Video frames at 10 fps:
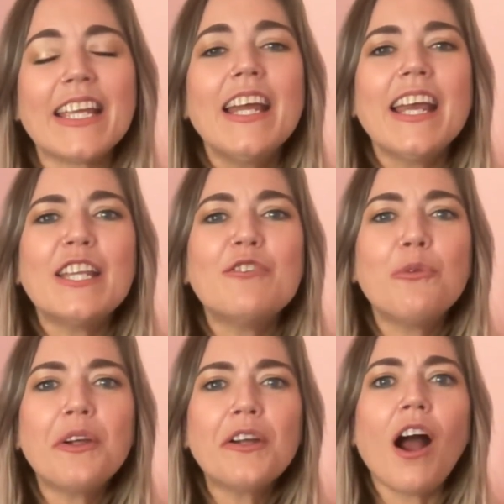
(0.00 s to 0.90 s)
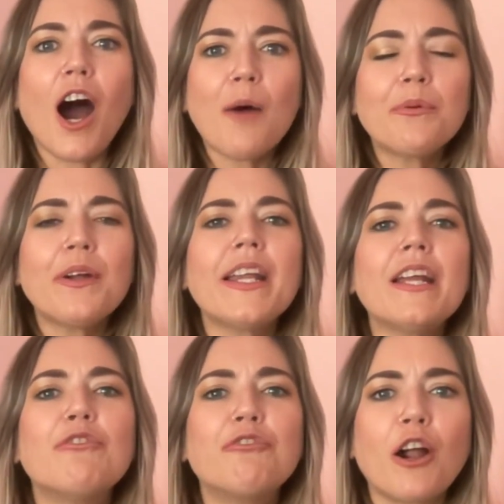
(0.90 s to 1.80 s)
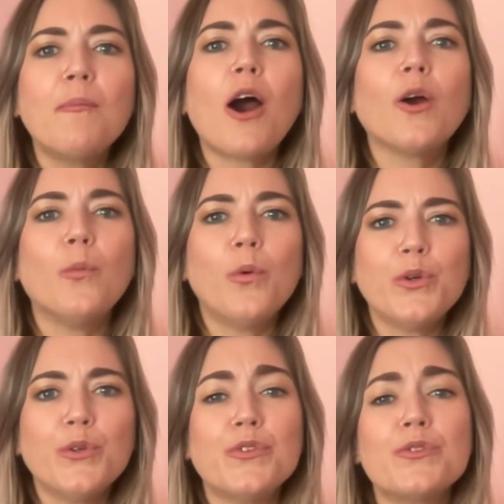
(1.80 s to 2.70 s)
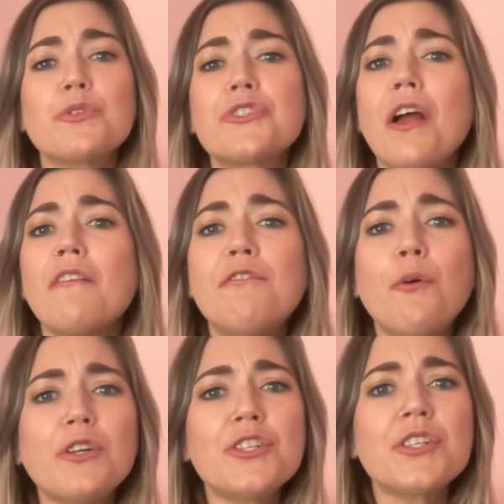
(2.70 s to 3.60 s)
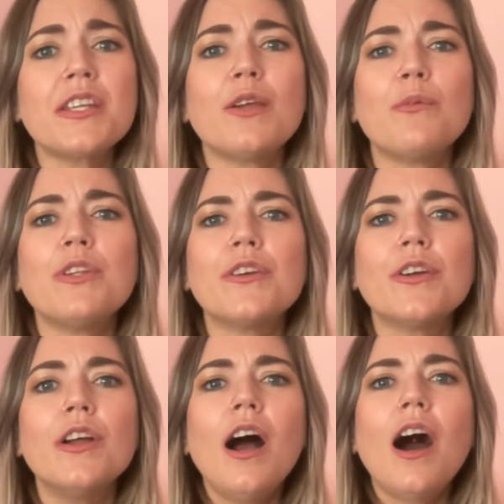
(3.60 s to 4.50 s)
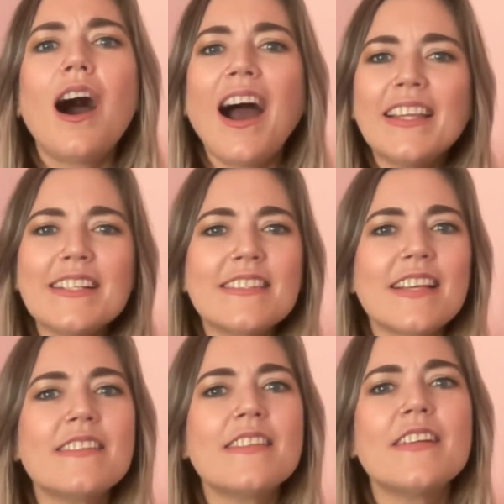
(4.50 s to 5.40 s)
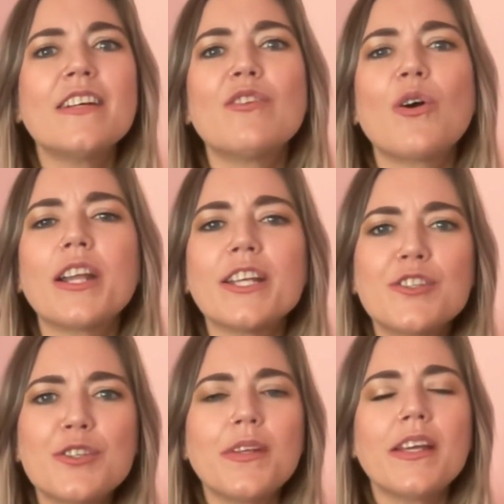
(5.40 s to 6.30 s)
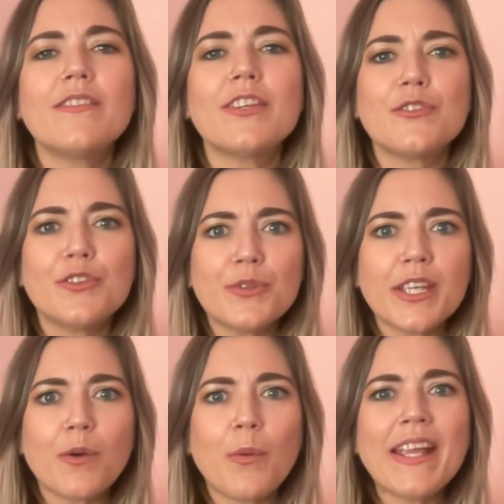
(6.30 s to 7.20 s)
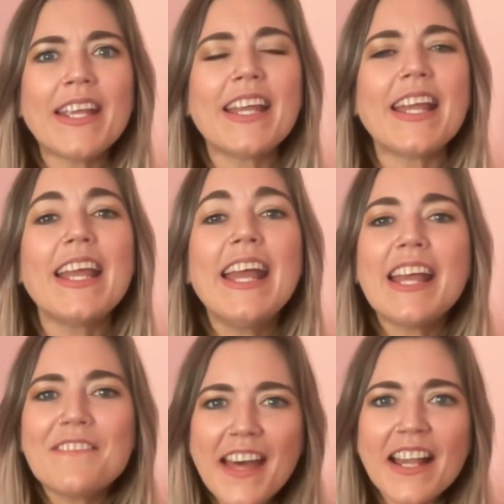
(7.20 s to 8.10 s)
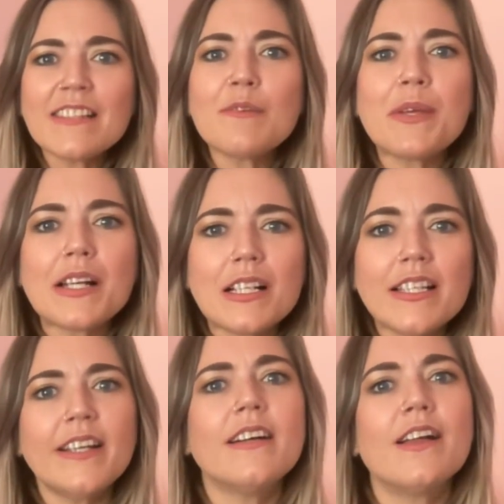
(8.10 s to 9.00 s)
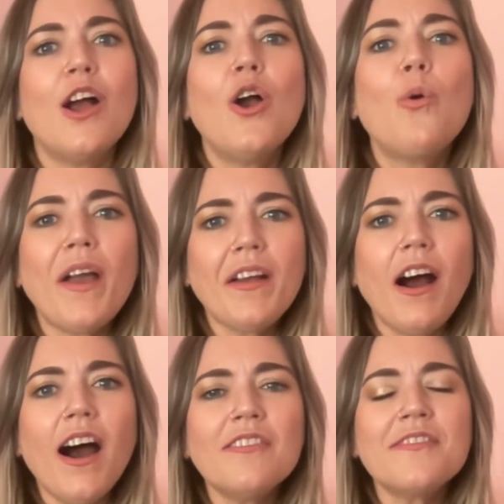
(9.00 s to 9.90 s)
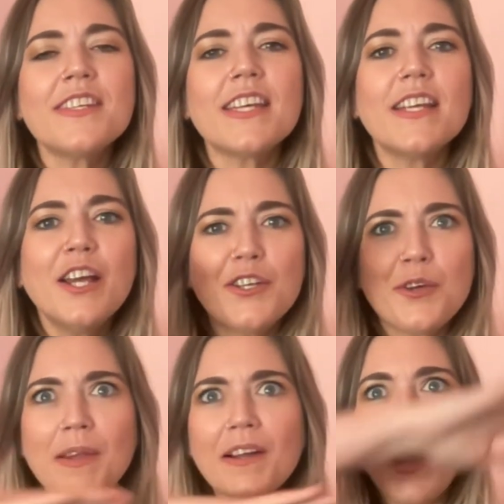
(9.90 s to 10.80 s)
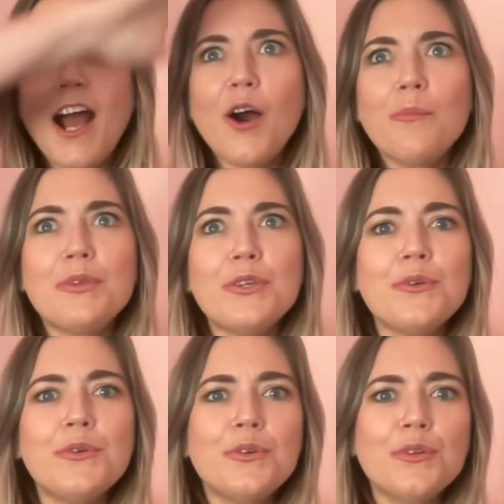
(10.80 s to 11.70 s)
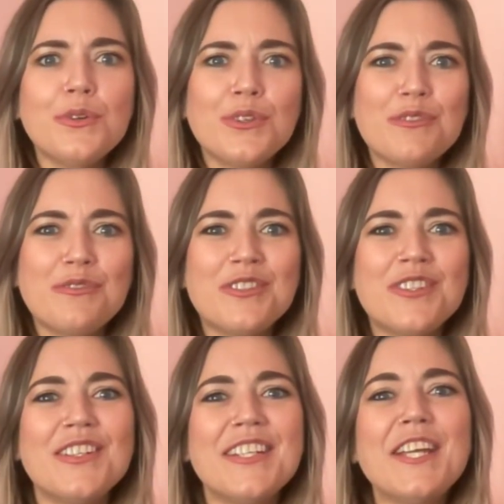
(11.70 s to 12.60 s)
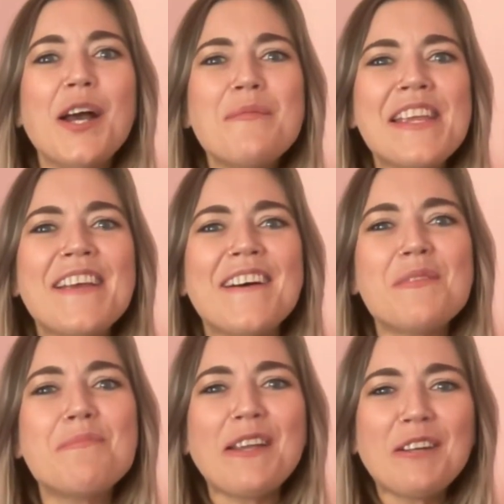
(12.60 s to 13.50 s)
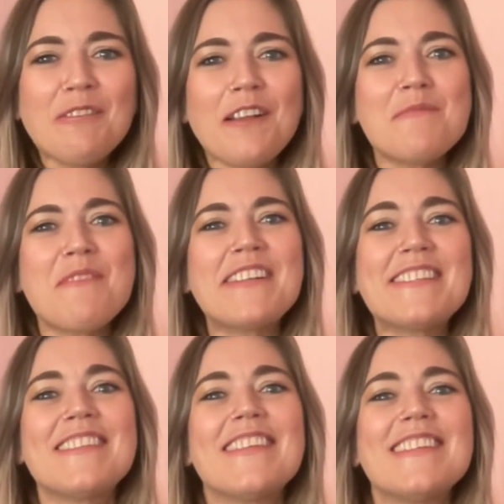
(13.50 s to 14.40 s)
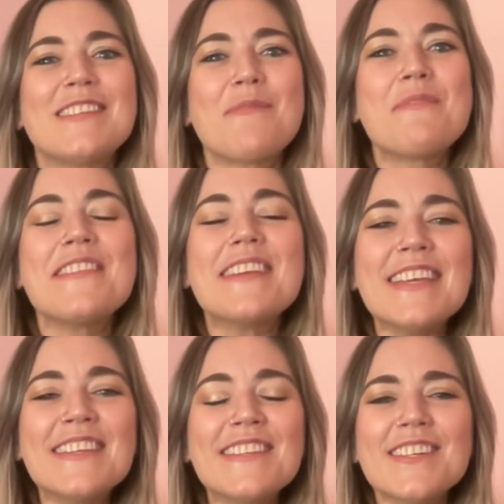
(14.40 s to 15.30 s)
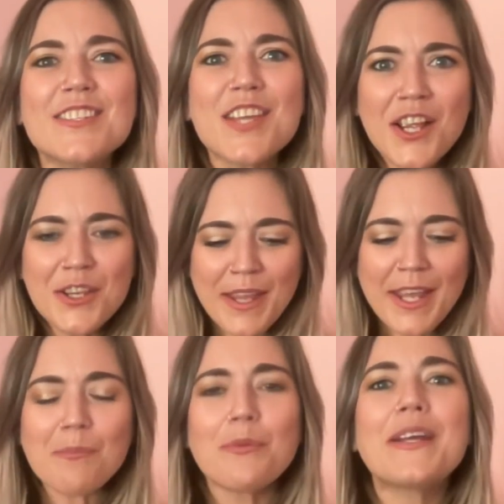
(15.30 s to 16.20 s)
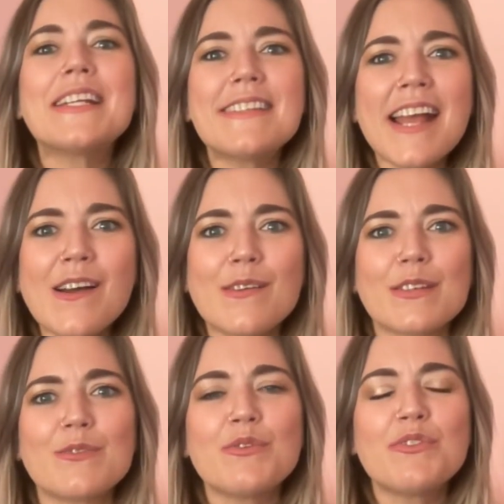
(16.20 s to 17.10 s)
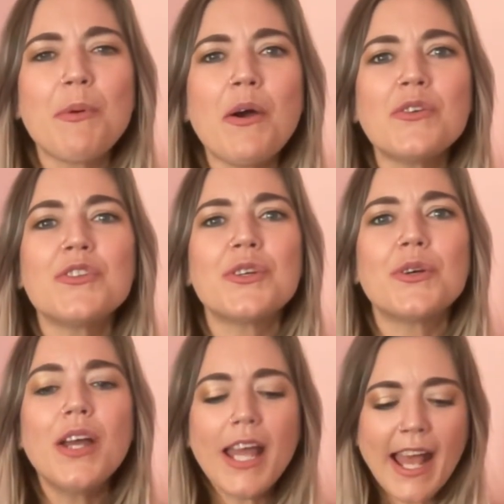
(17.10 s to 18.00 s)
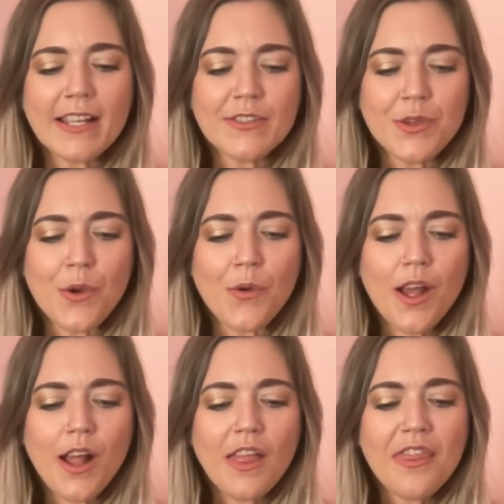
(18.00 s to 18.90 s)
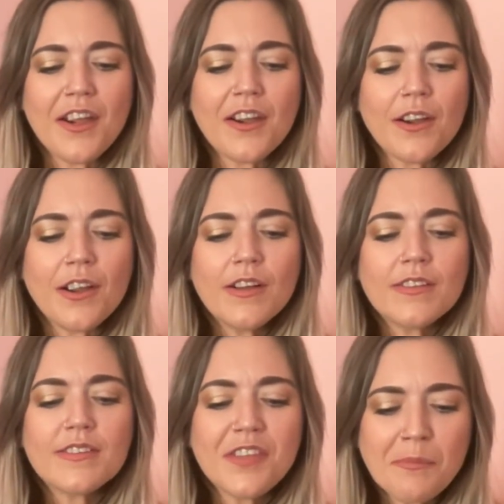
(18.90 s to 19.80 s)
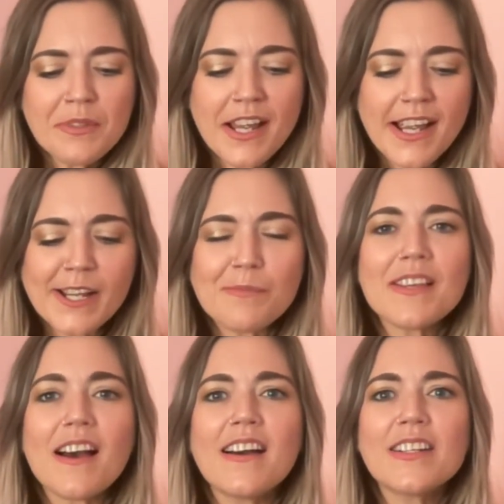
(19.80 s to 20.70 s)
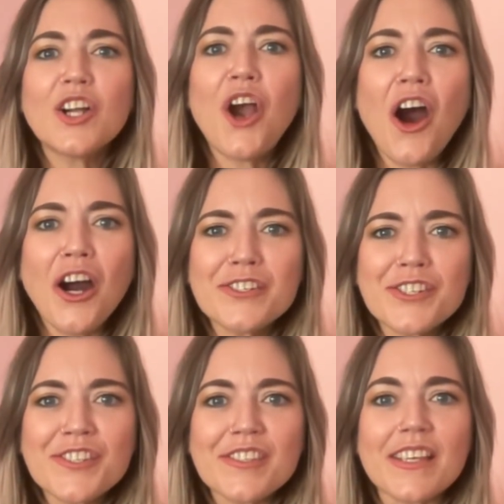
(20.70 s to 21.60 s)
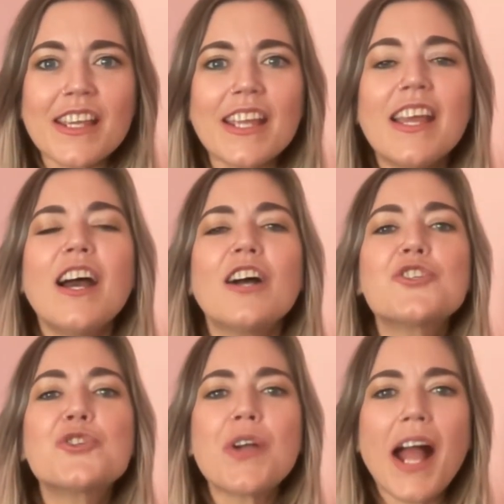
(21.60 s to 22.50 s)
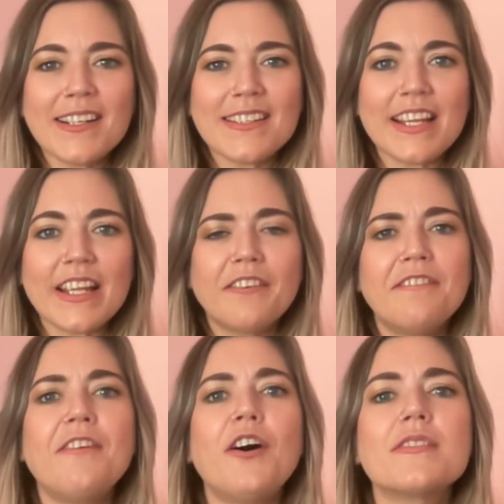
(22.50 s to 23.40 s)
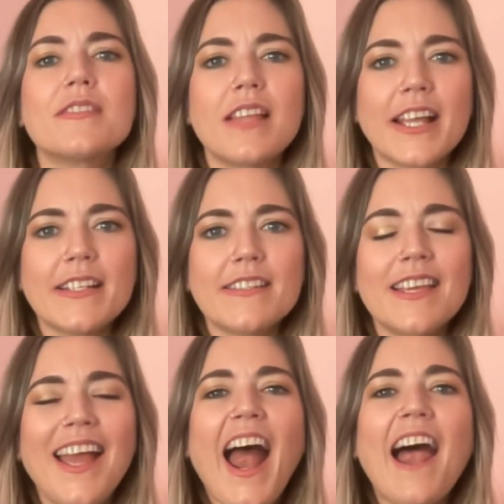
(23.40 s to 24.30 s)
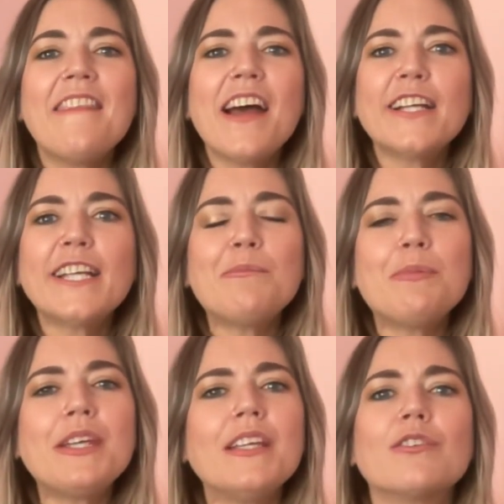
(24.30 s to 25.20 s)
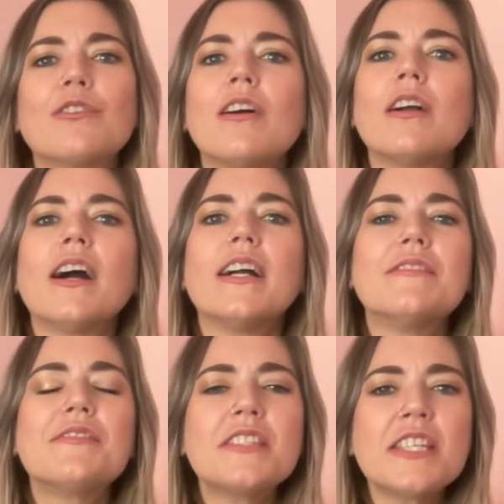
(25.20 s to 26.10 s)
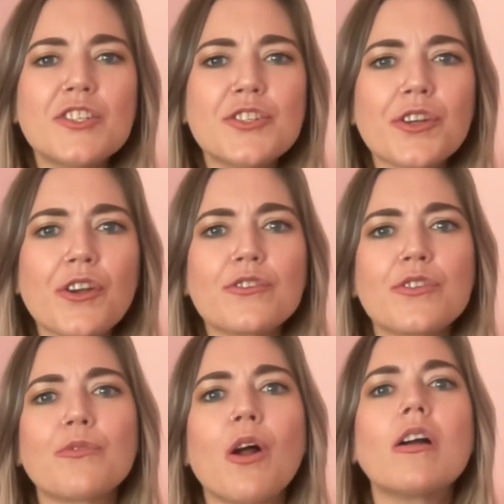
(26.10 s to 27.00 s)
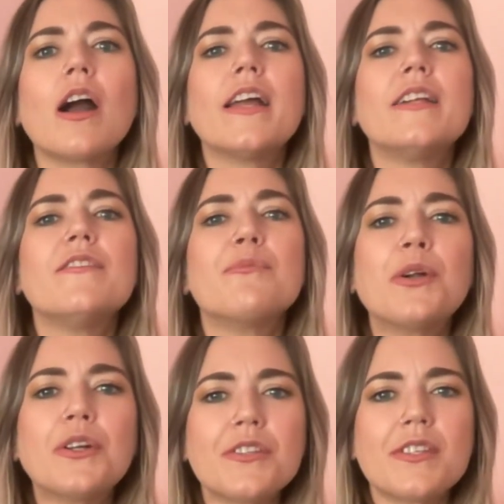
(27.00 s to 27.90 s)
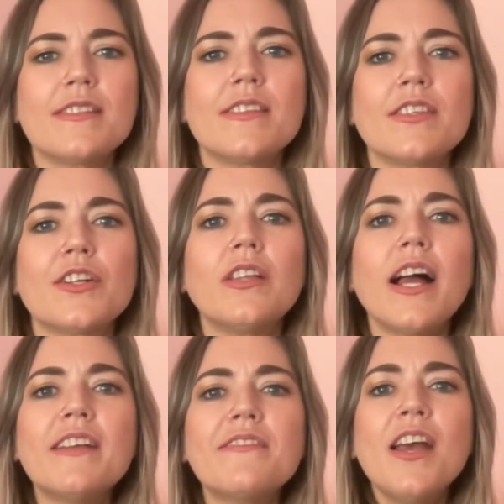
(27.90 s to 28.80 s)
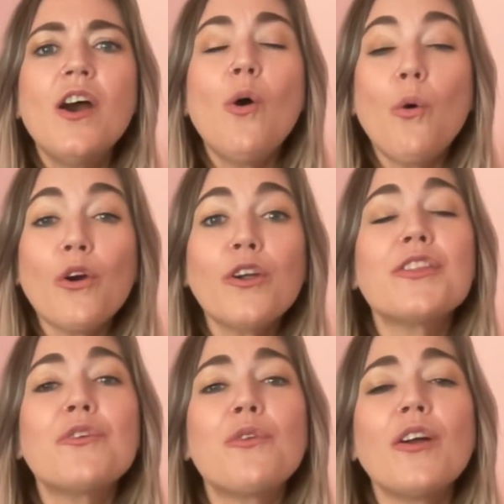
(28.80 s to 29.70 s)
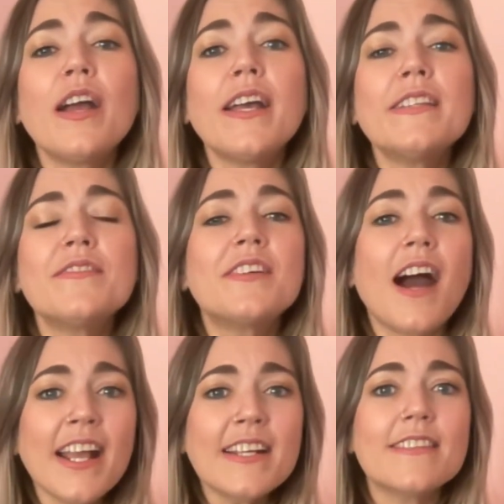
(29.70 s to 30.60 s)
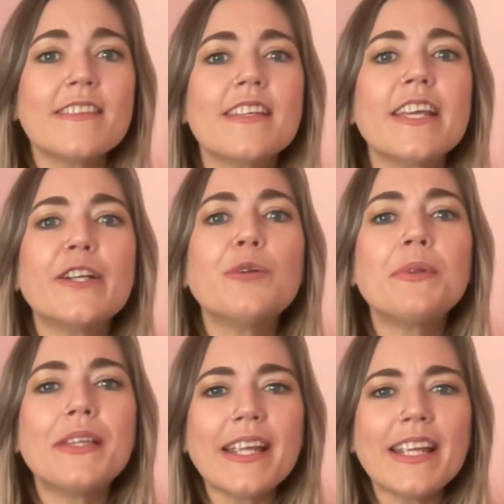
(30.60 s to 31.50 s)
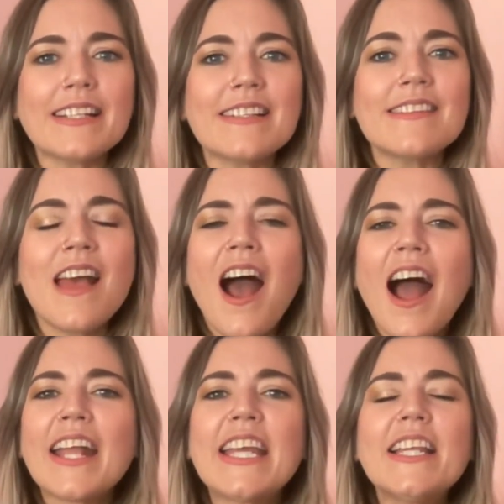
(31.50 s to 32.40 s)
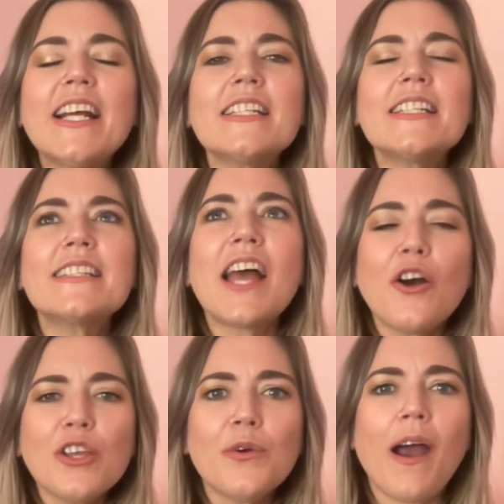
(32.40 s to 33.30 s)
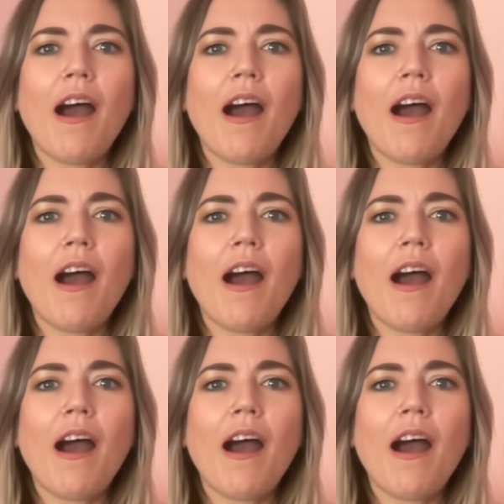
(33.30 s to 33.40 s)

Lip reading: And if we're operating from our wounds, which unfortunately, when you're a highly sensitive or an intuitive and you're newly awakening, if that hasn't been cleared, quite often, no matter how beautiful and yummy all the butterfly medicine is up in the ethers, you can't bring it down, as we've spoke to. And so they're sometimes unconsciously attracting false light. And that can be the wrong kind of teachers, the wrong kind of persons in their life, or the wrong kind of guides on the inner planes. I cannot tell you how